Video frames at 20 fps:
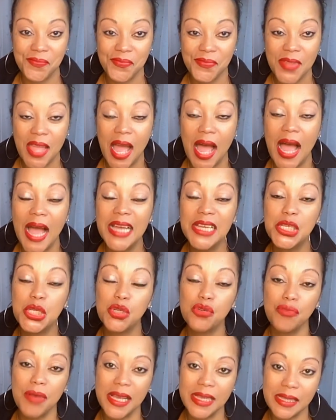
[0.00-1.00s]
I
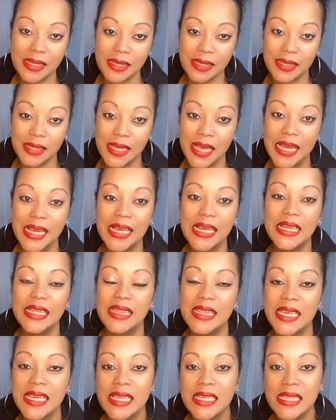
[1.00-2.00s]
trust
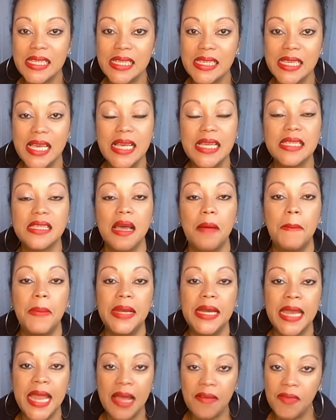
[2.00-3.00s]
this is a
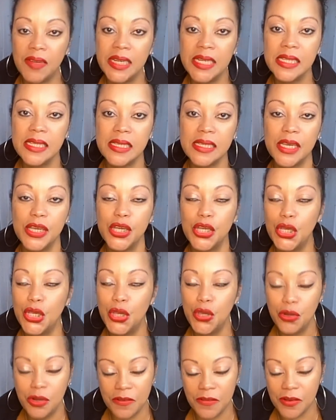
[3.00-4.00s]
benevolent
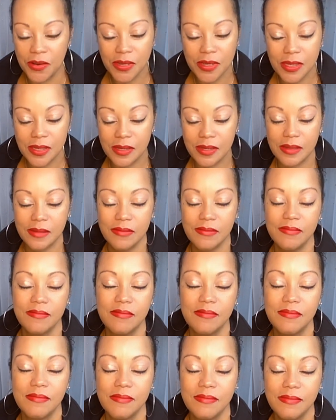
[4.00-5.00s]
universe.
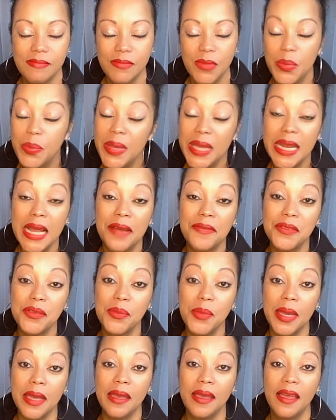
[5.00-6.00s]
Repeat after
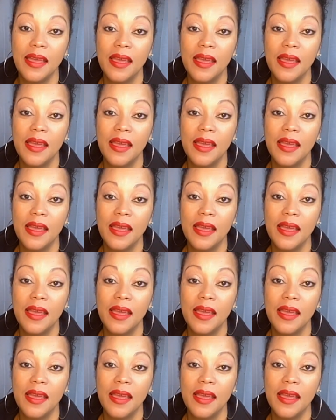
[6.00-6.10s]
me.